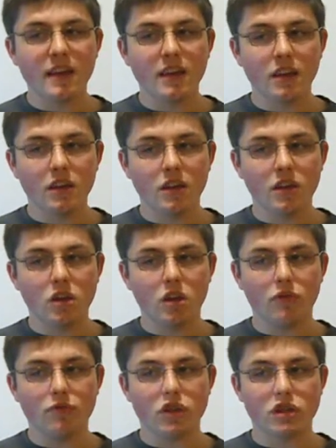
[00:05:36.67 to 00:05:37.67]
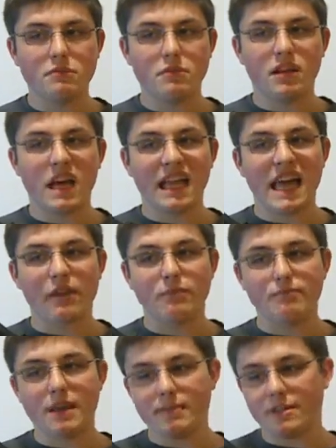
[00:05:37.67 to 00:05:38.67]
You've just allowed babies to
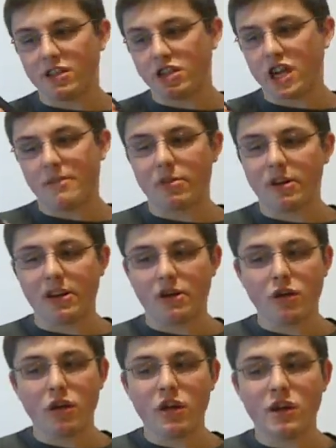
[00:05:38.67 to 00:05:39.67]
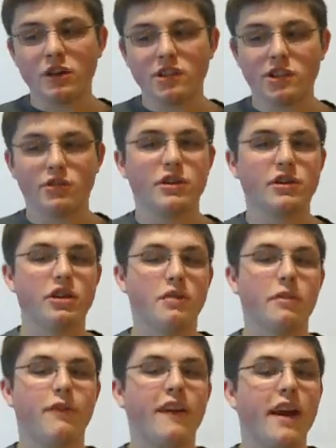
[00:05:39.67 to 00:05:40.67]
chamber in here. So you're essentially going to be
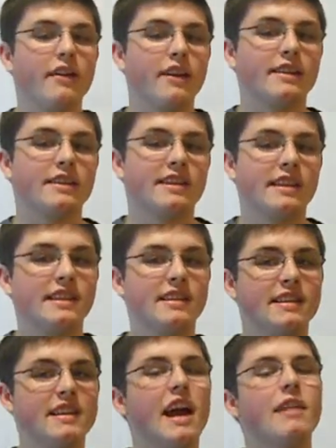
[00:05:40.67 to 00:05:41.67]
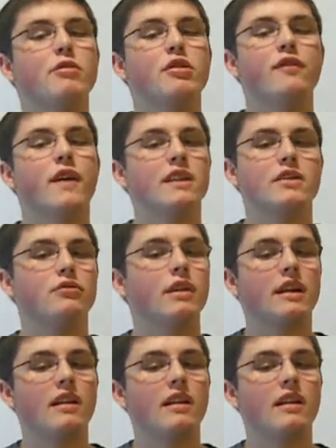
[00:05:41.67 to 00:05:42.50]
firing 6 at a time when you finally do get it cocked.